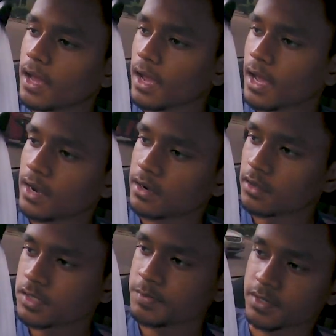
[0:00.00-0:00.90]
and
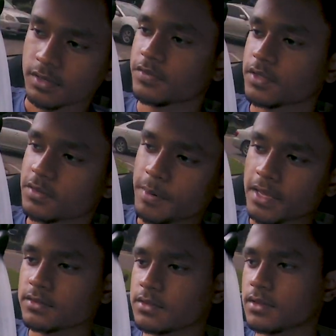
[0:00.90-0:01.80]
especially for the
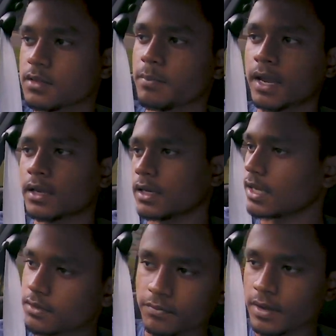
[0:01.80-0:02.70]
passengers at the back, it
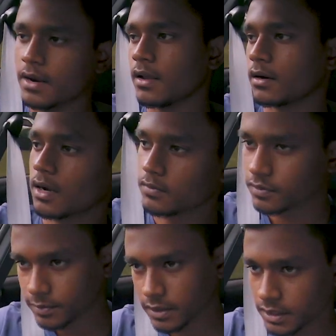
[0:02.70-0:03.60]
gets very
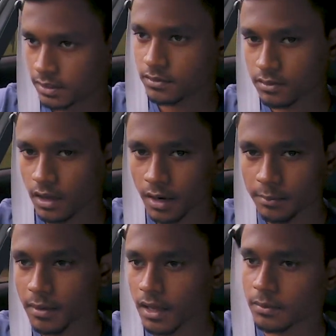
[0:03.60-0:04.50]
uncomfortable. It's
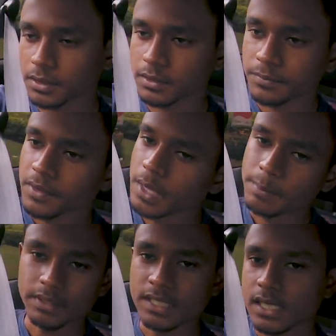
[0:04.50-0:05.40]
unbearable.
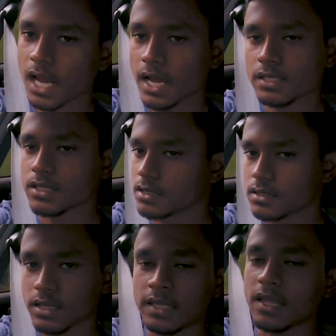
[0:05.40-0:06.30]
But this guy is
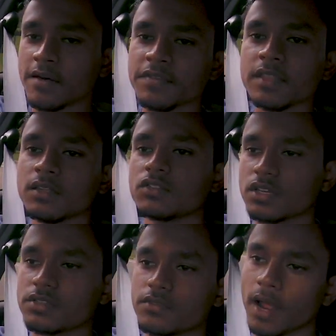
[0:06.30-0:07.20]
everything is
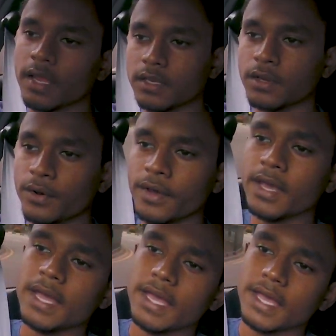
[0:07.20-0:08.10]
just right, you know.
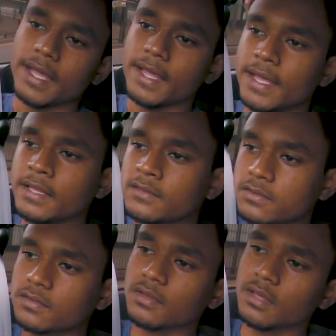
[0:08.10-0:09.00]

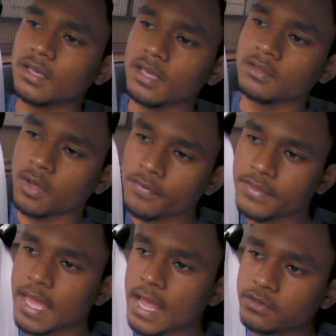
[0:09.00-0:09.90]
It's on
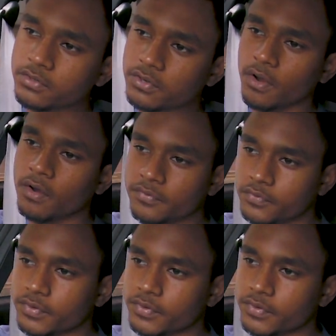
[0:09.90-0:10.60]
the edge of